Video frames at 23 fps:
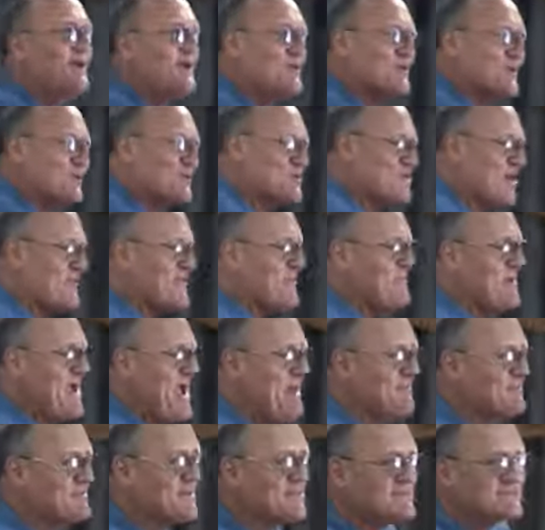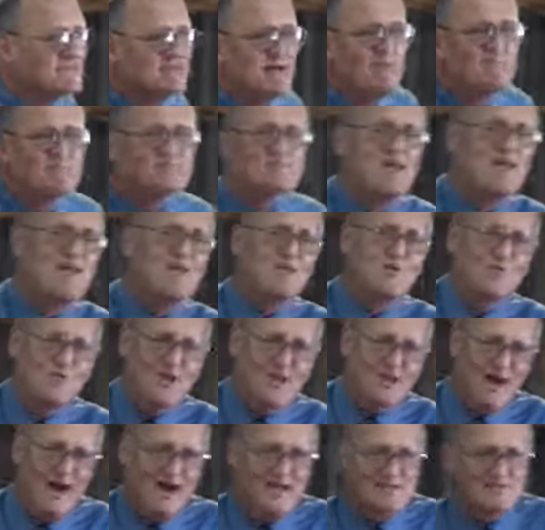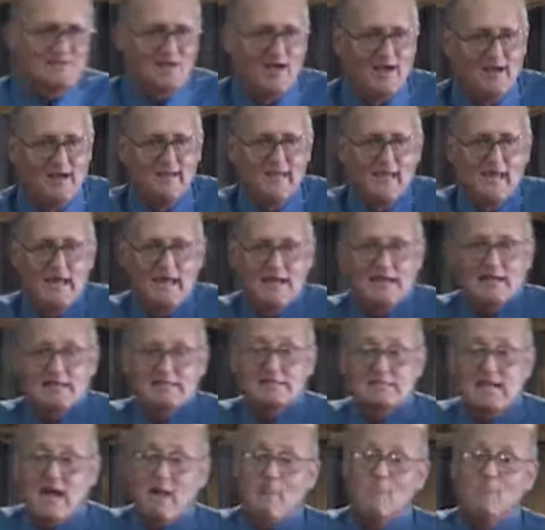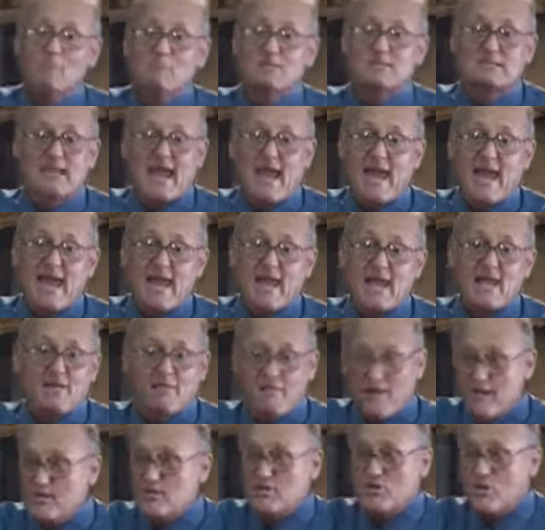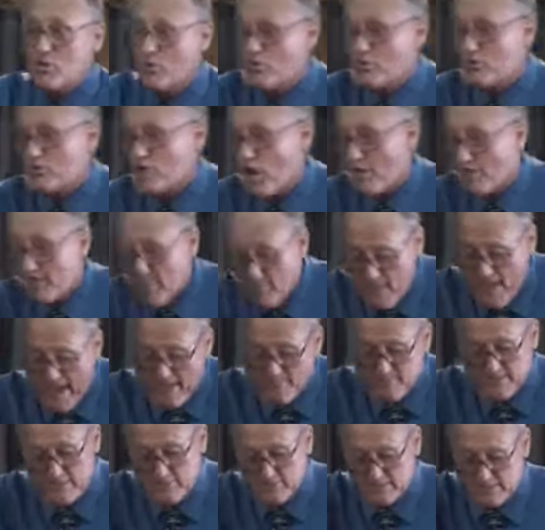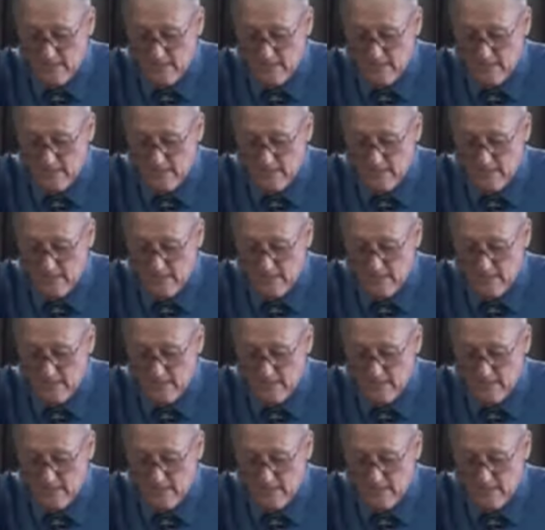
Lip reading: you're John the Baptist, some say you're Elijah. Some say that you, John the Baptist,